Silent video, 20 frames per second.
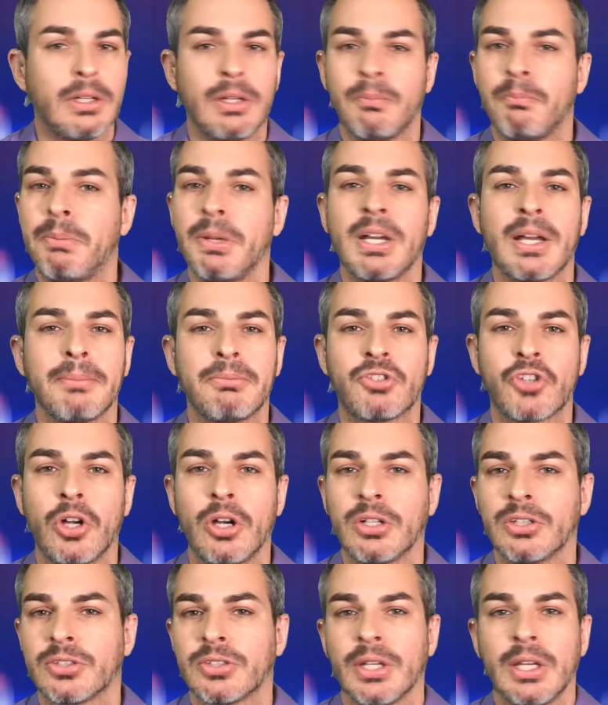Pickup
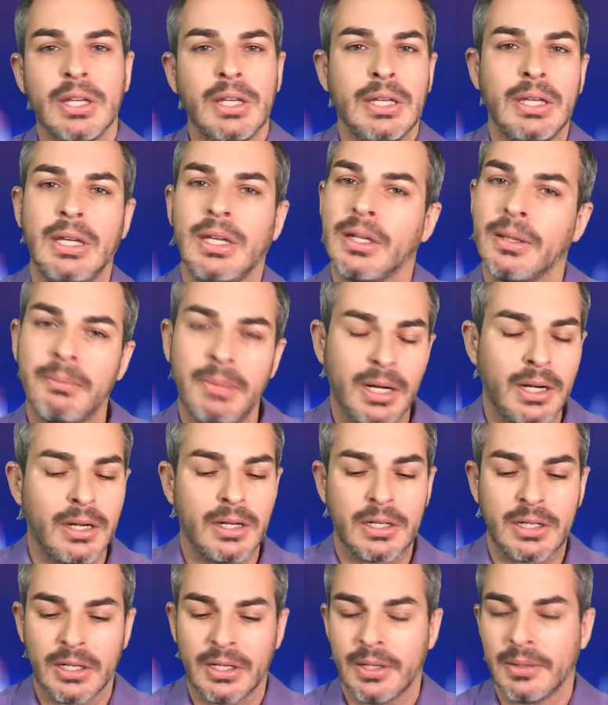trucks in
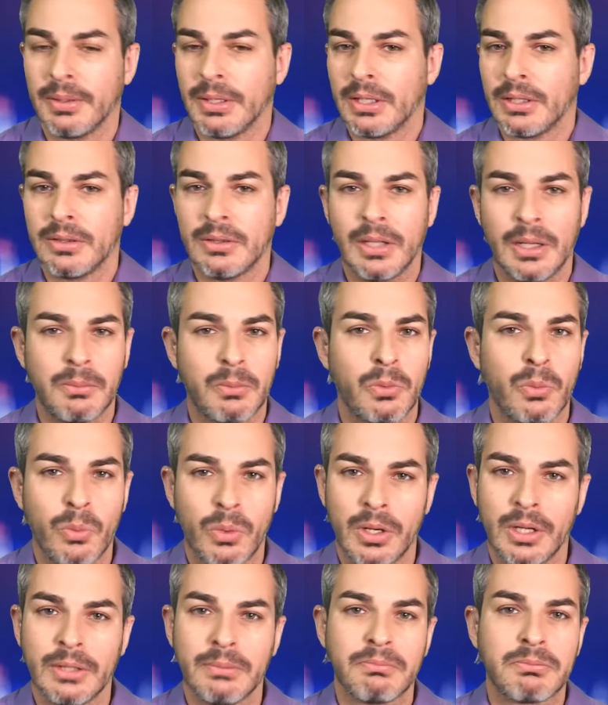America, number
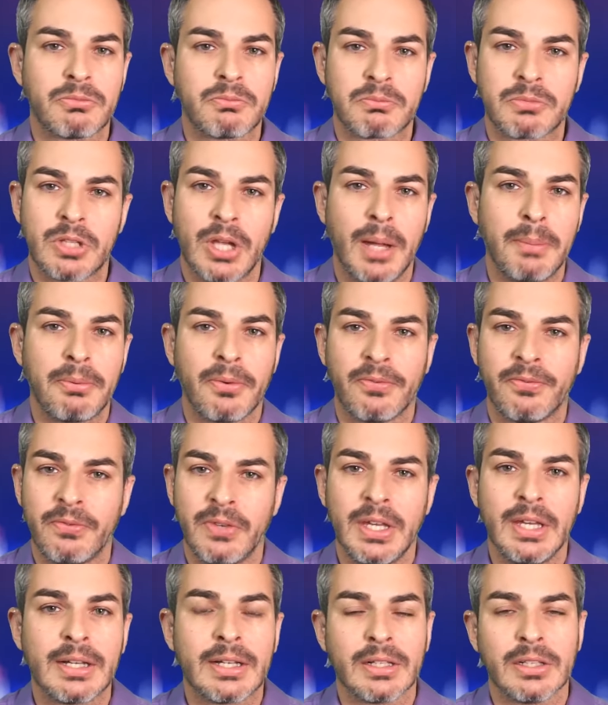one type of
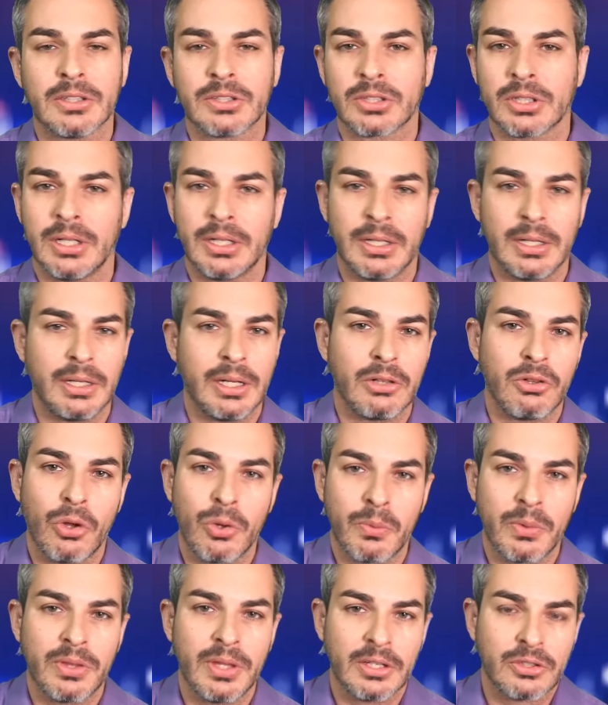vehicles,
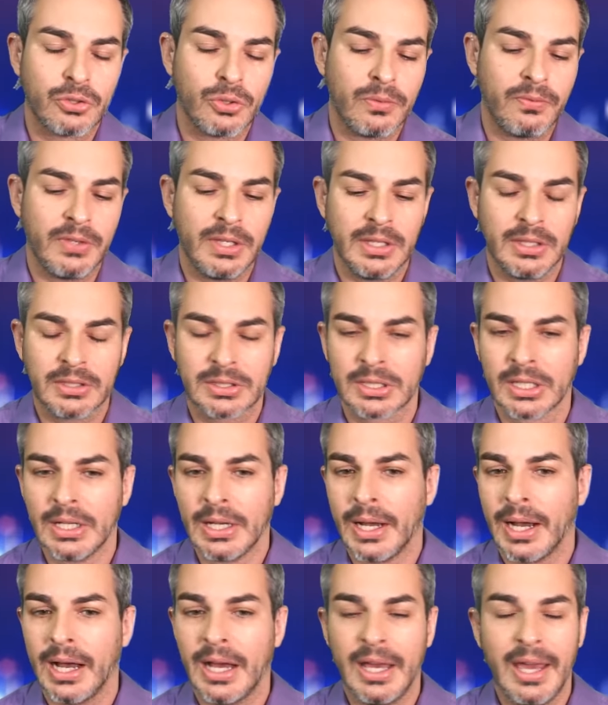along with SUVs.
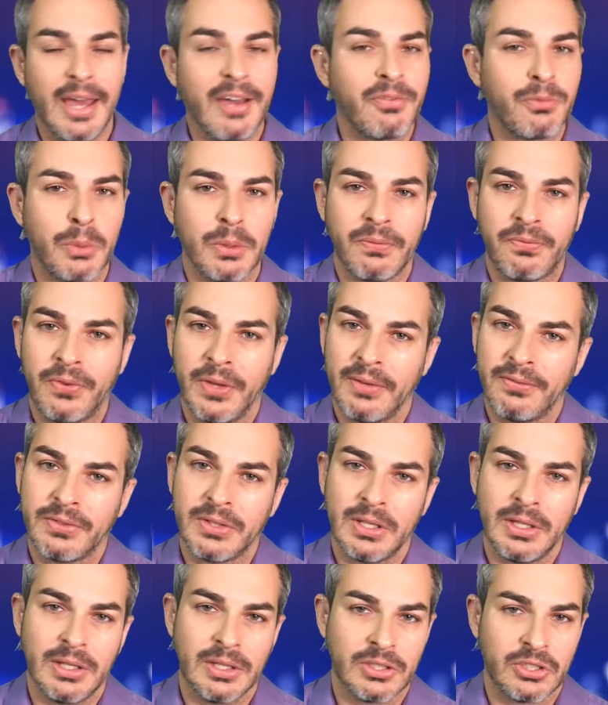
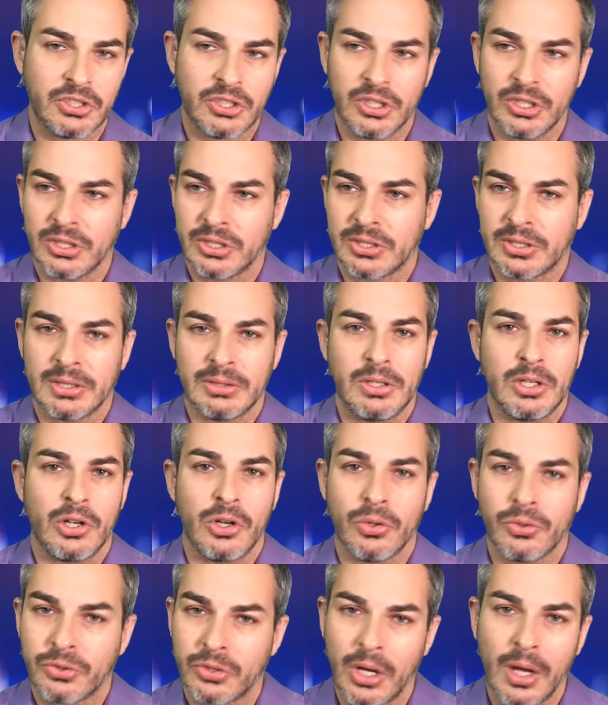F-150 is just, you
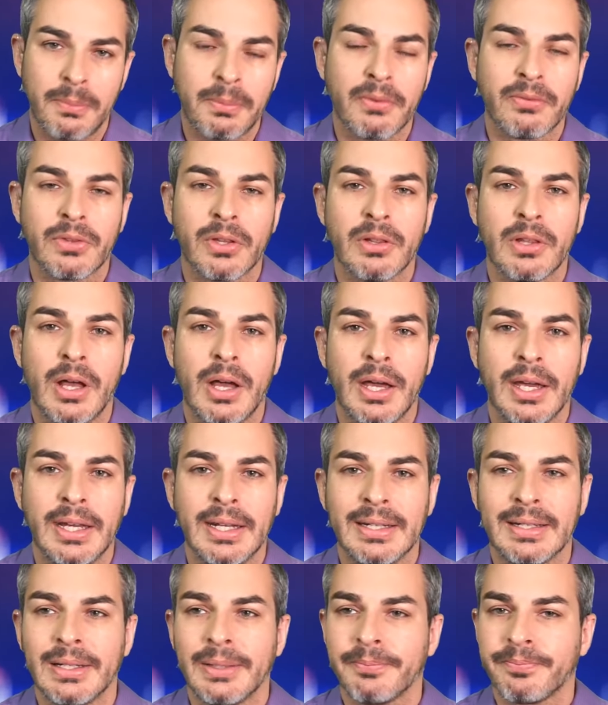know, top of the
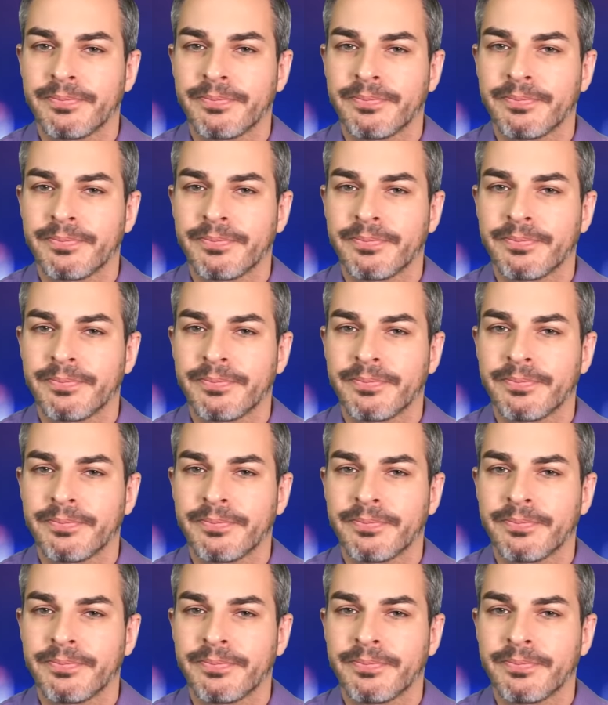line.